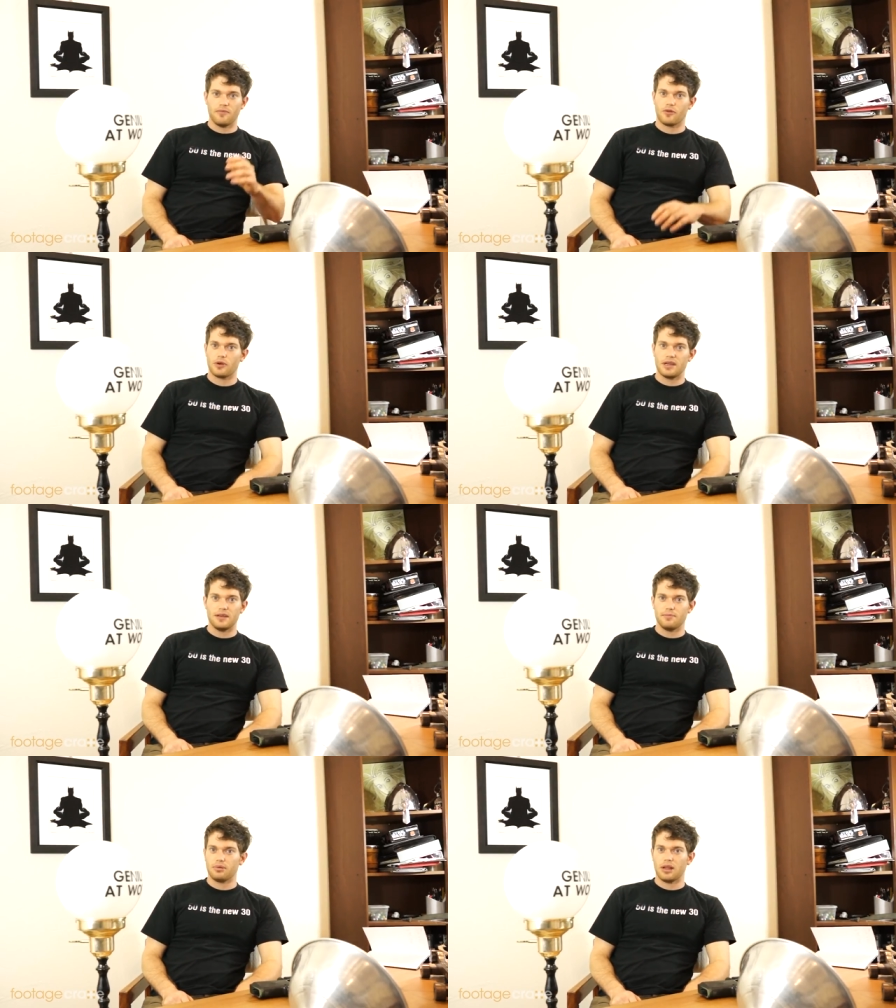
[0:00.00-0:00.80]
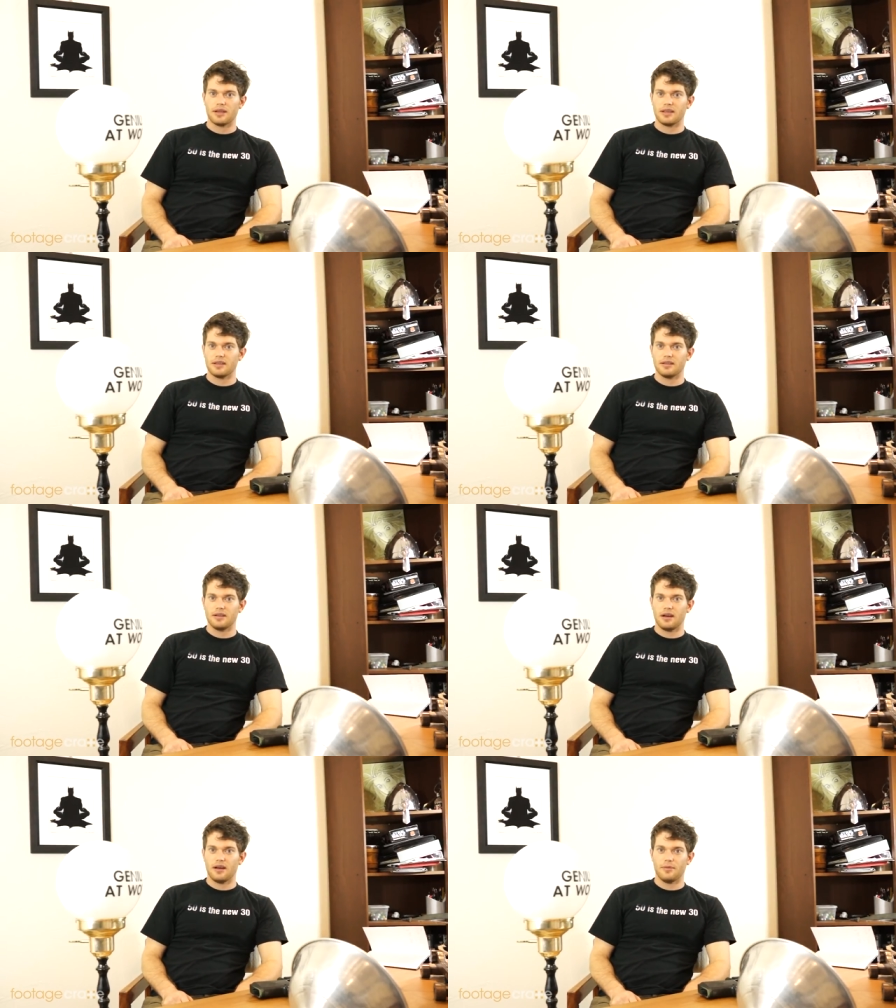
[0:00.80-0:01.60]
free
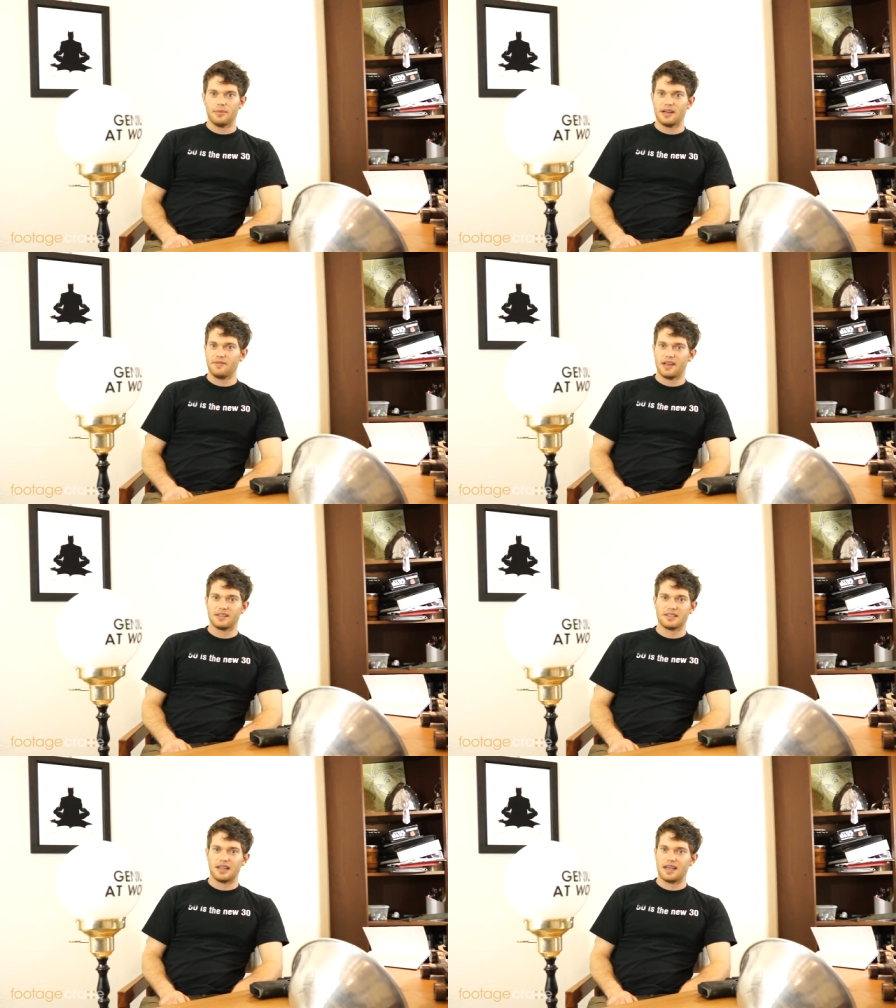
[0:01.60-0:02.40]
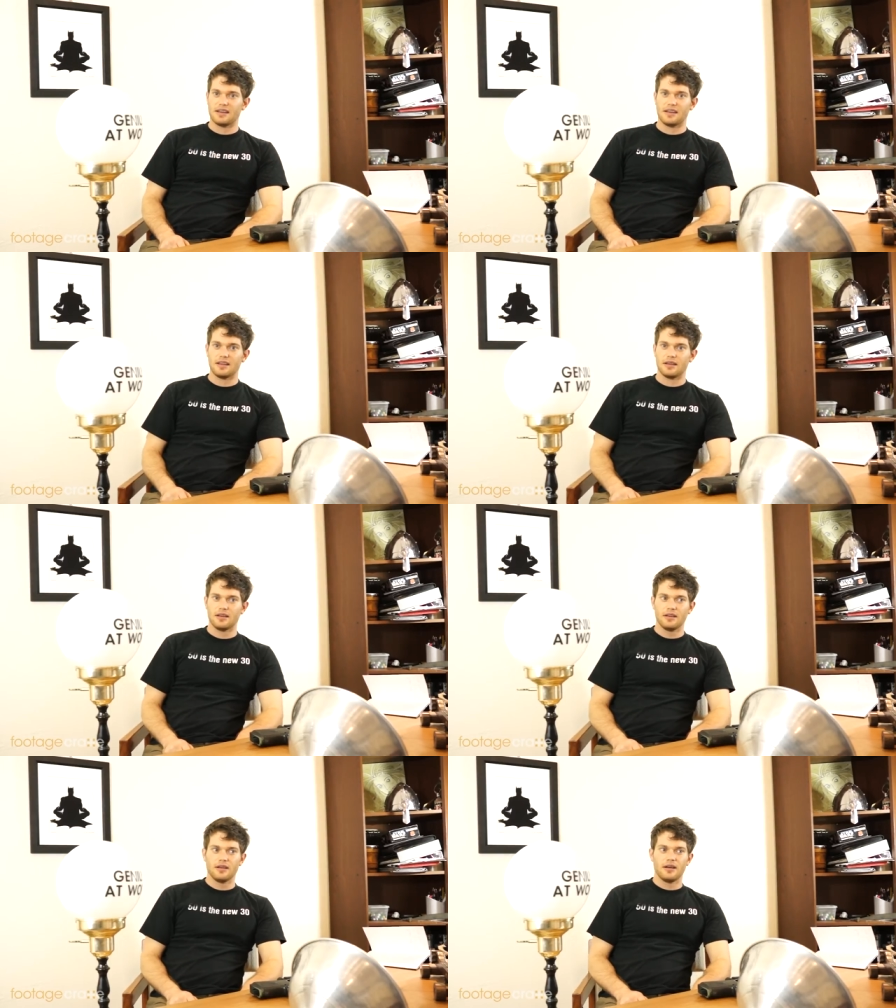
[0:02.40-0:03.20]
plugin, um, Advanced Lightning,
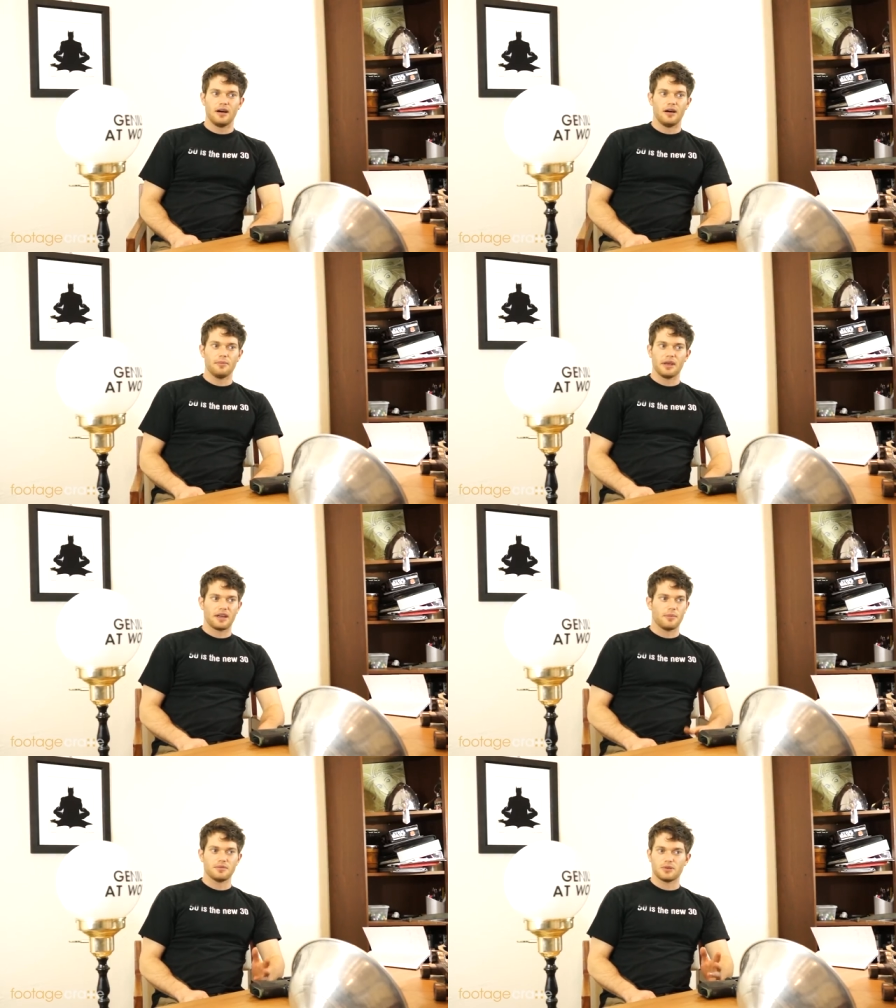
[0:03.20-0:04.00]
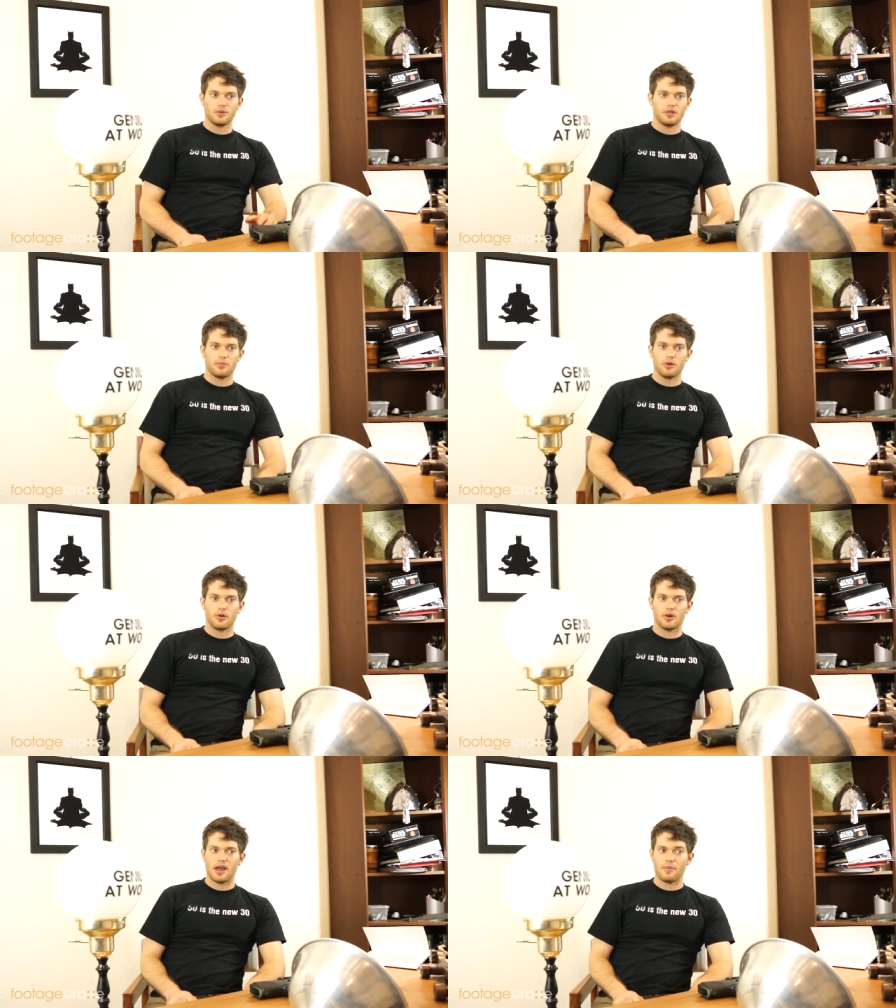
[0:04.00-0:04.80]
um, that comes with the
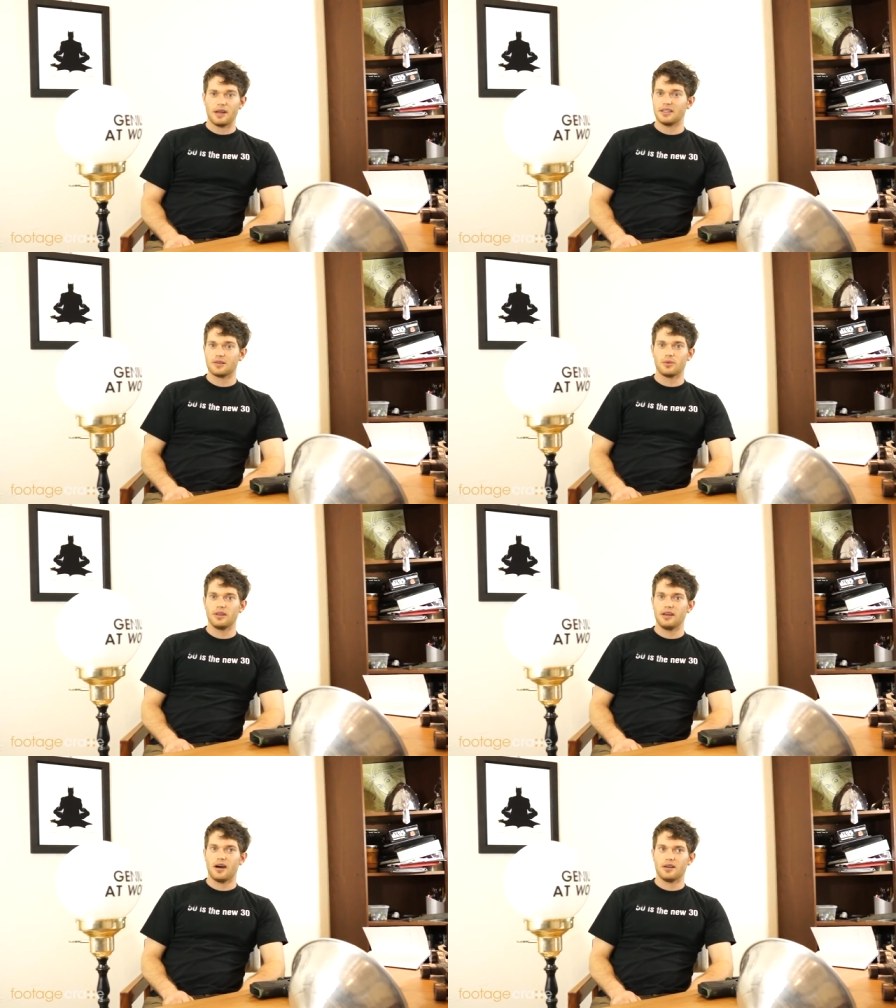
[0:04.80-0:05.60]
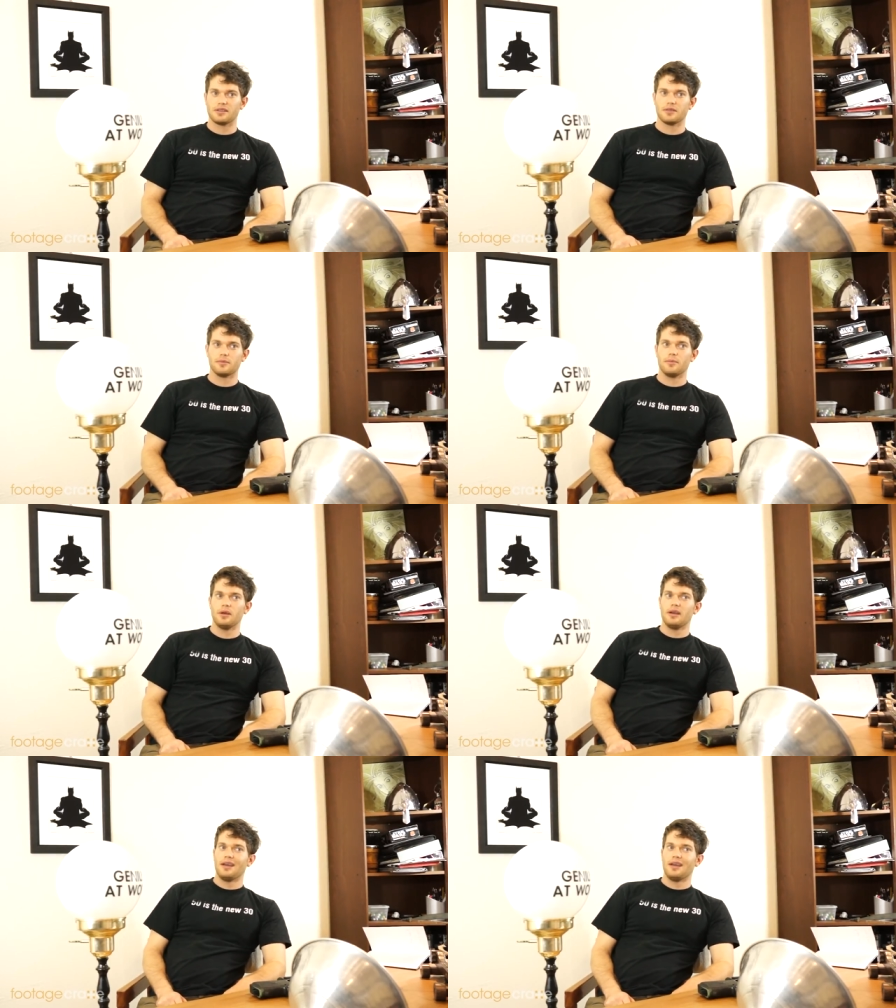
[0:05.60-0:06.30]
program, and it's really awesome.